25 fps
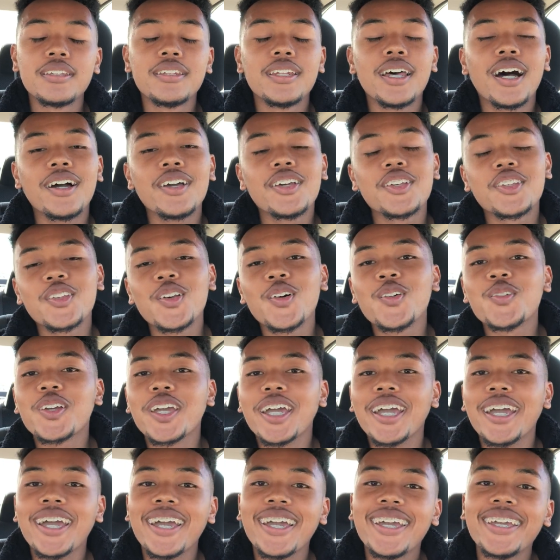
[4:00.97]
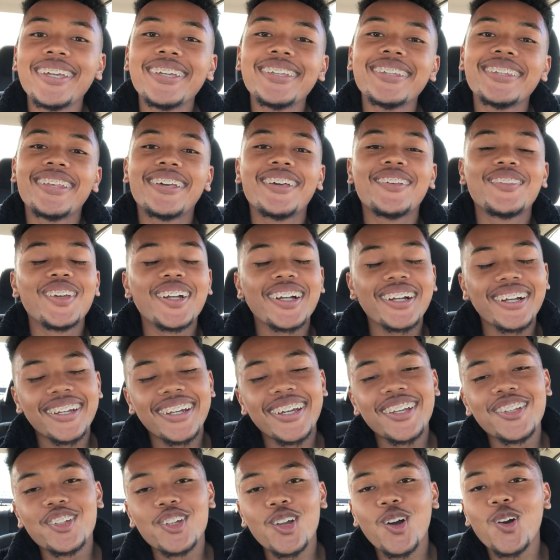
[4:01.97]
Now, it's okay. They're going
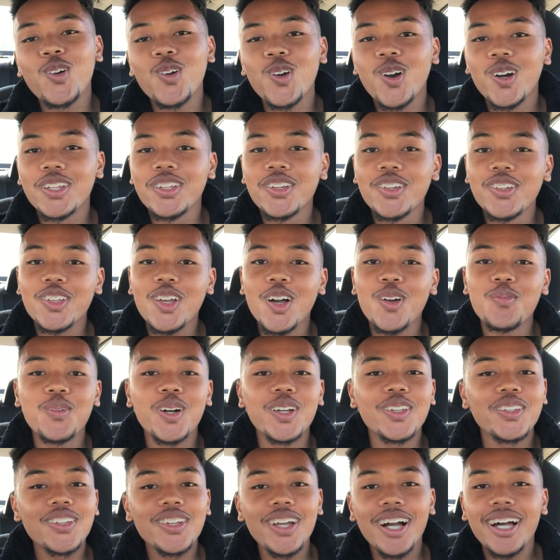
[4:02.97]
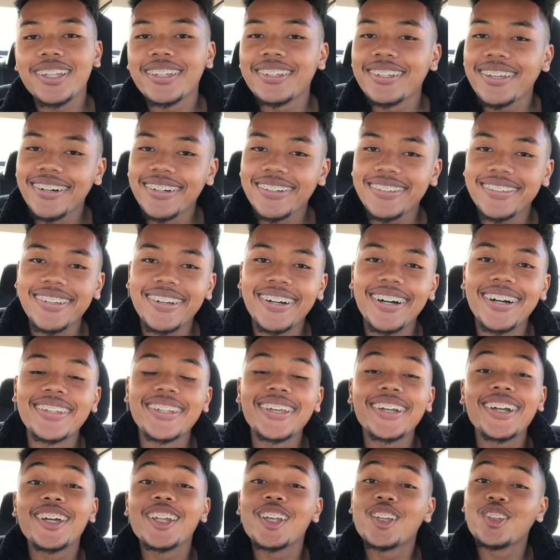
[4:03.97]
to joke on you. Talk about you got dunked on.
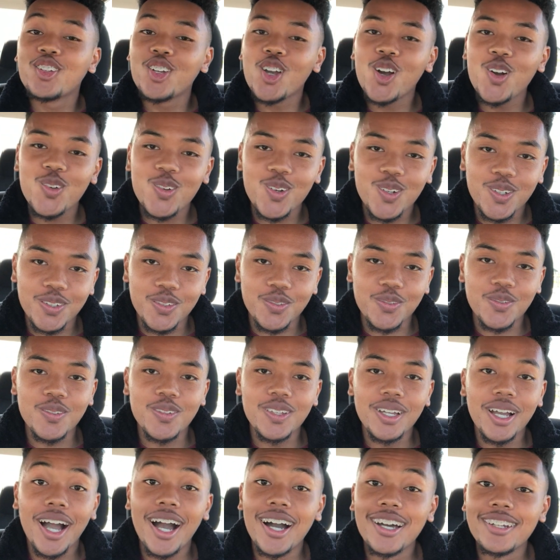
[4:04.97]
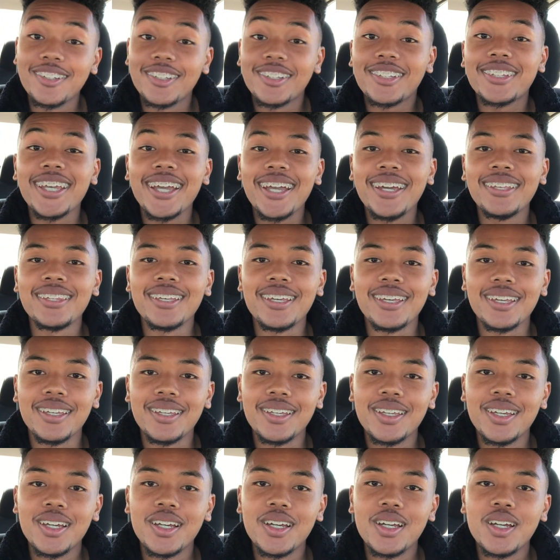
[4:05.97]
They're going to joke on you. I understand that.
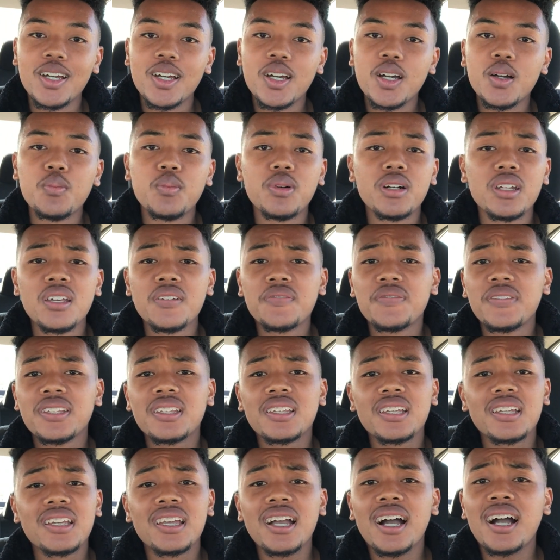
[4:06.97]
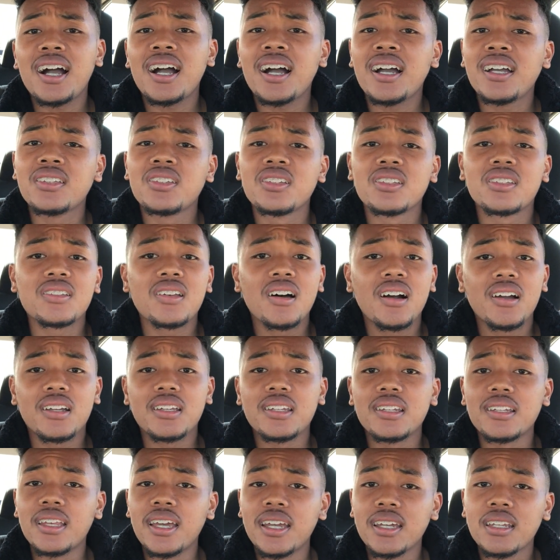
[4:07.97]
But if it's a guy just
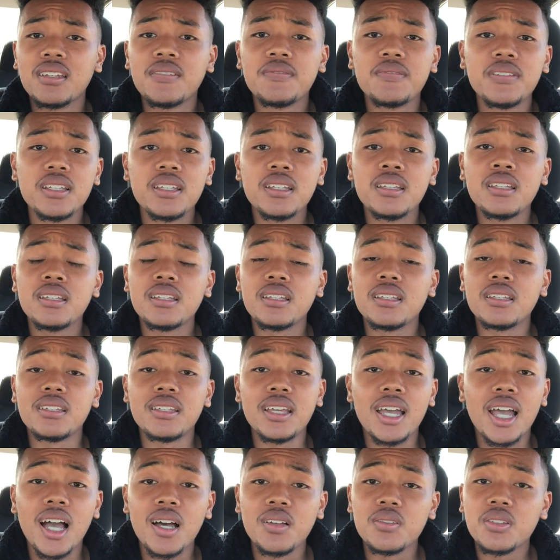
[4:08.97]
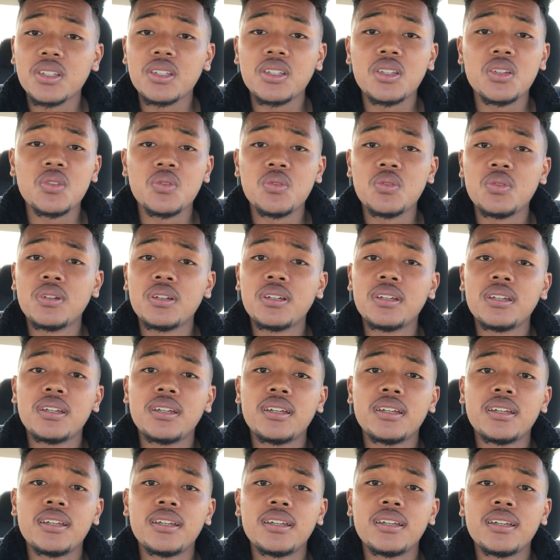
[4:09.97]
talking negatively down to you,
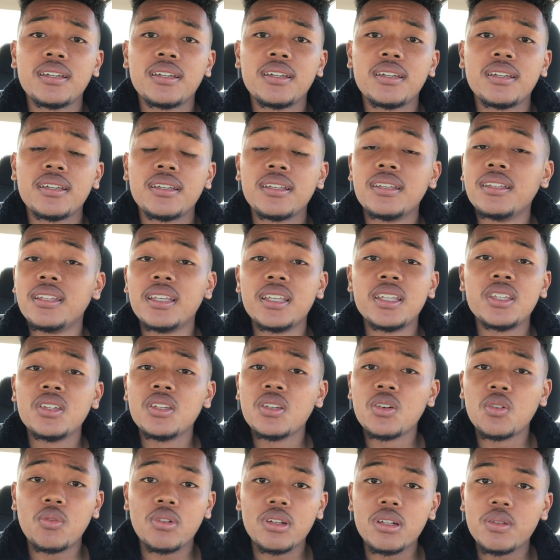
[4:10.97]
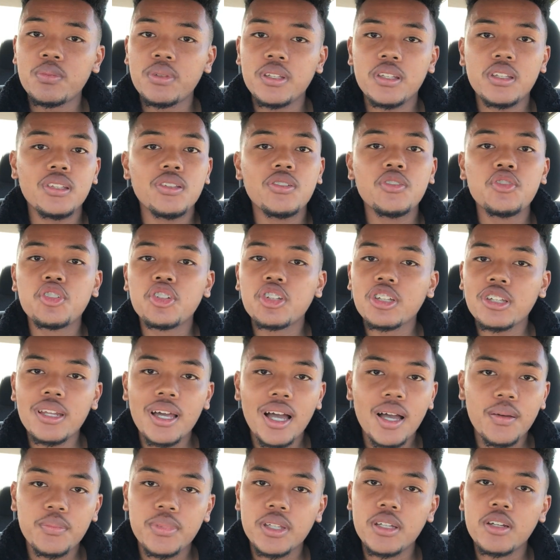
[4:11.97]
then you don't want to be, you should
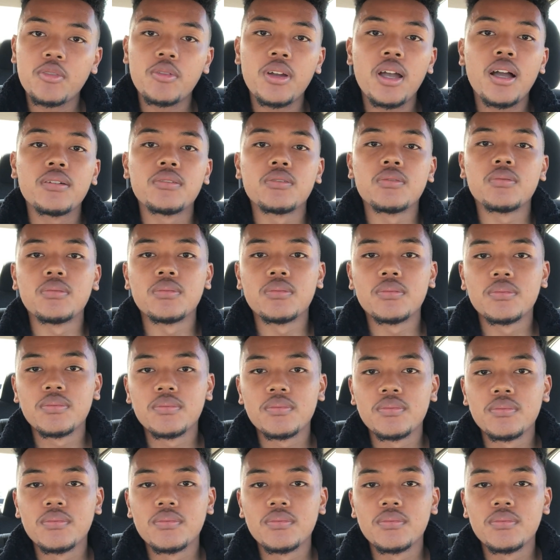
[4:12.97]
not be around him.